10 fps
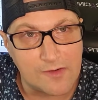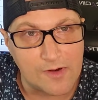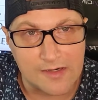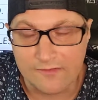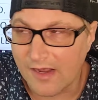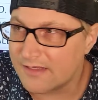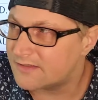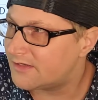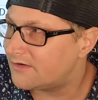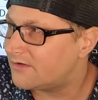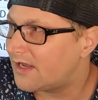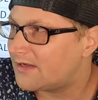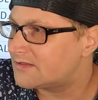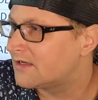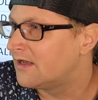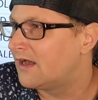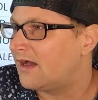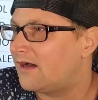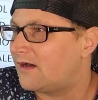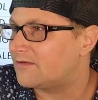I want to advise to you guys,
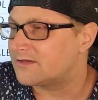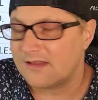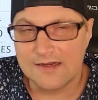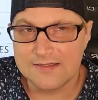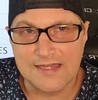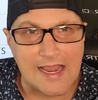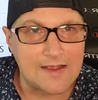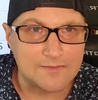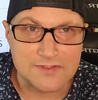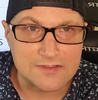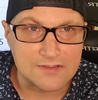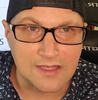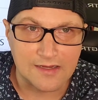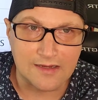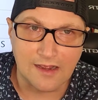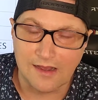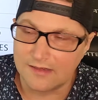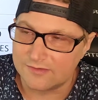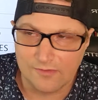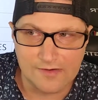there's a lot of scams.
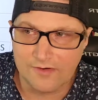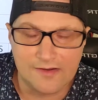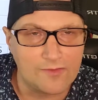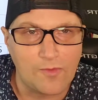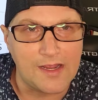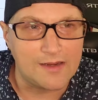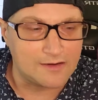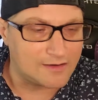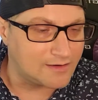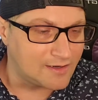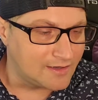Don't ever give away your